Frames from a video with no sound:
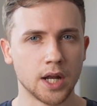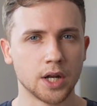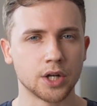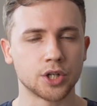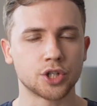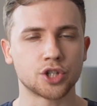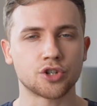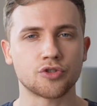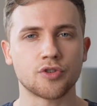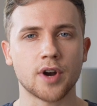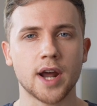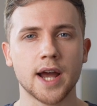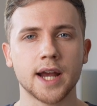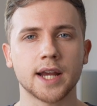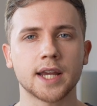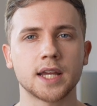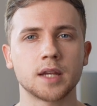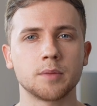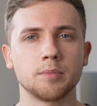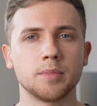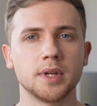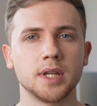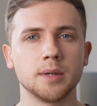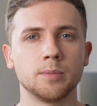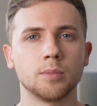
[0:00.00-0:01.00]

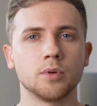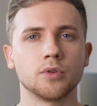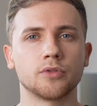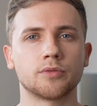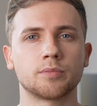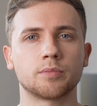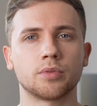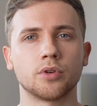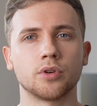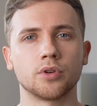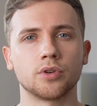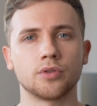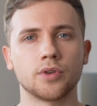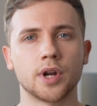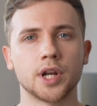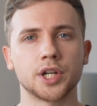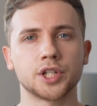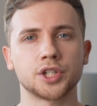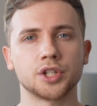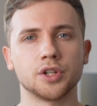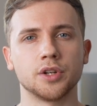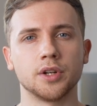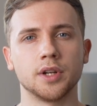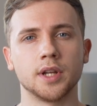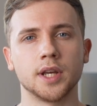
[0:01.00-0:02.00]
tracking people's
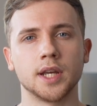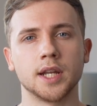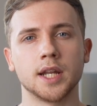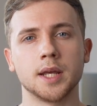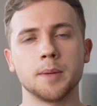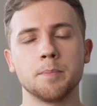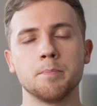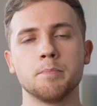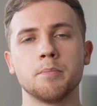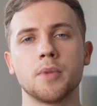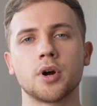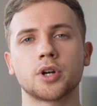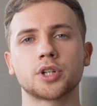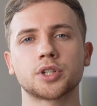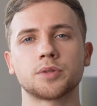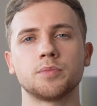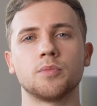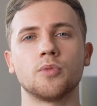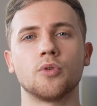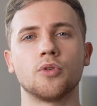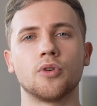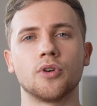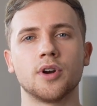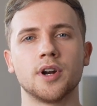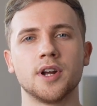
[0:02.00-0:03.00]
progression in a much
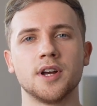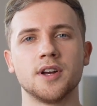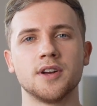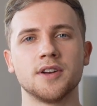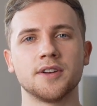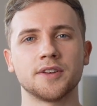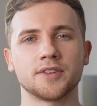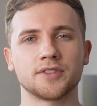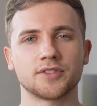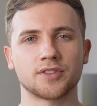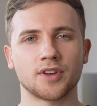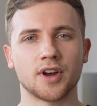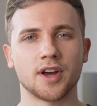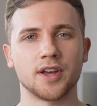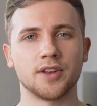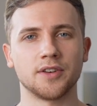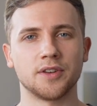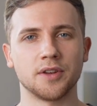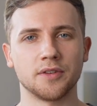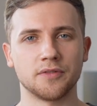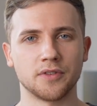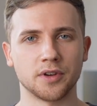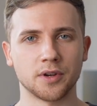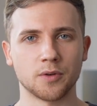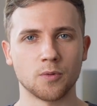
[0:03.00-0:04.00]
more
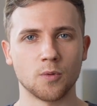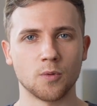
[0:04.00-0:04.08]
scientific